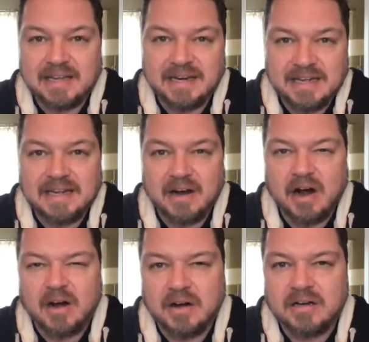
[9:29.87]
getting hit
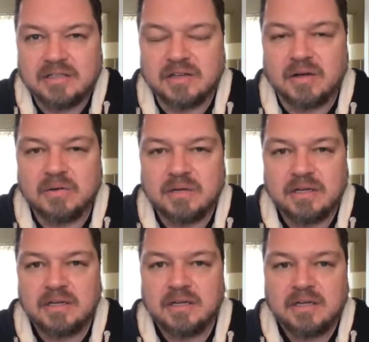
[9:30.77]
hard. So
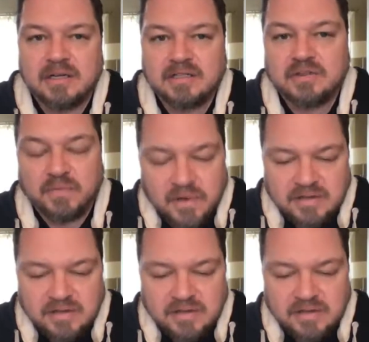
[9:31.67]
so far